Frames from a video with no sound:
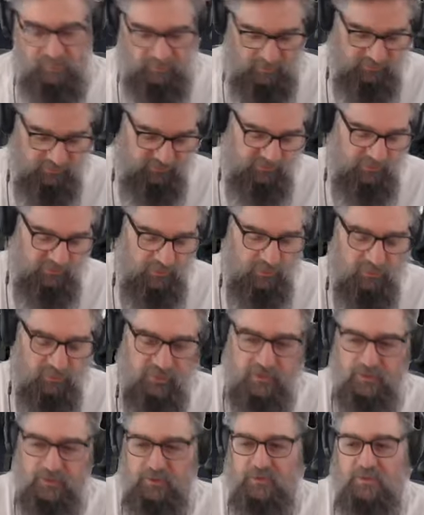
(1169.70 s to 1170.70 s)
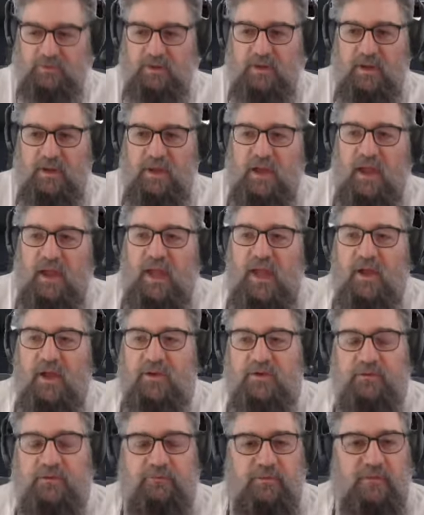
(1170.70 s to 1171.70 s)
I've shown you how
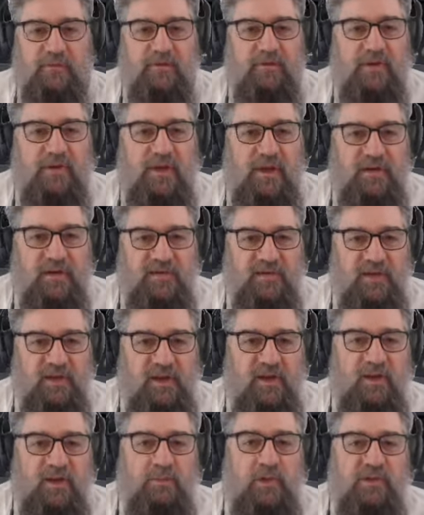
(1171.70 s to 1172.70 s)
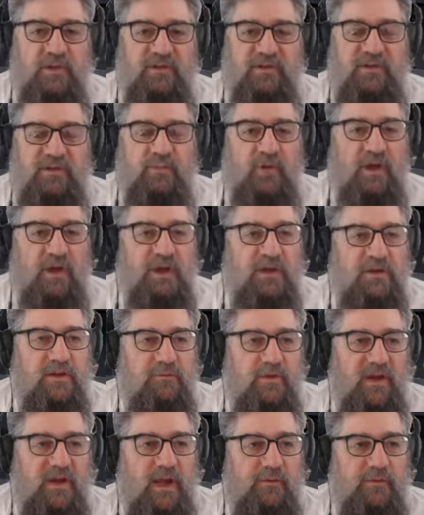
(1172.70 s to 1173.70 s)
to set an emergency brake
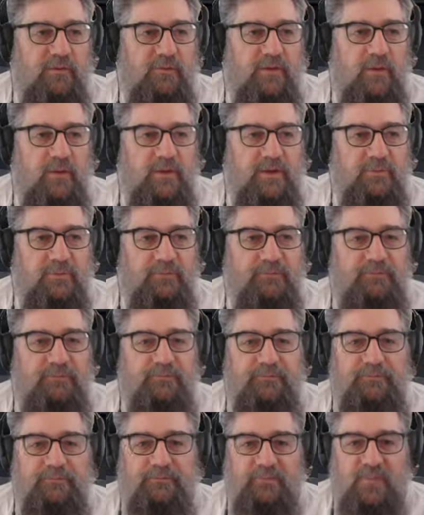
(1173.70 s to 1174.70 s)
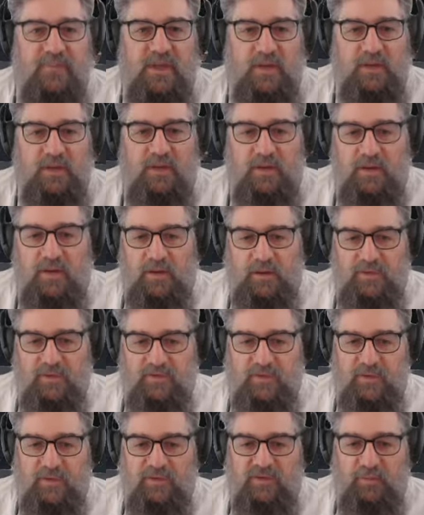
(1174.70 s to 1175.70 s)
and recover from it.
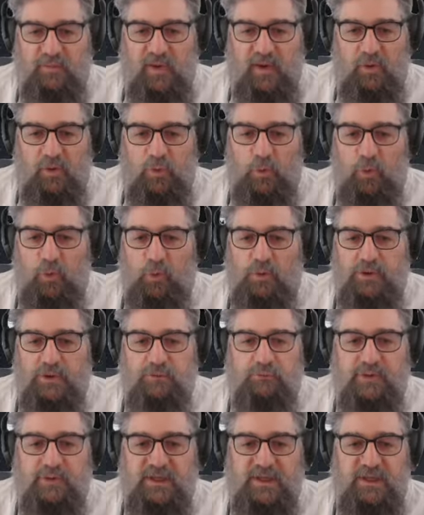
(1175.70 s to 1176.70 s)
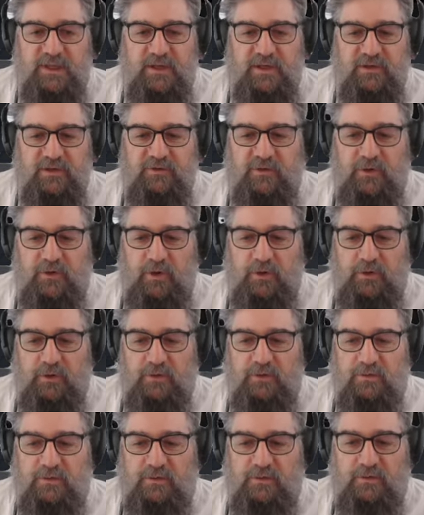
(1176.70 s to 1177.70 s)
So that's about all you really need to
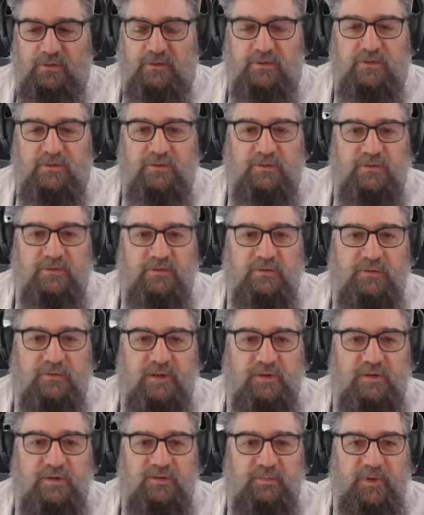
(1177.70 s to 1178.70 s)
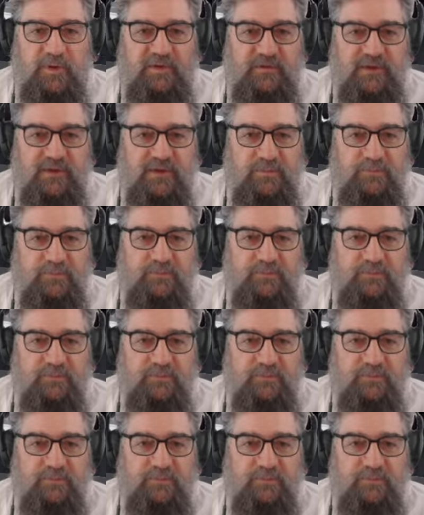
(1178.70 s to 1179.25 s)
know to run this beastie.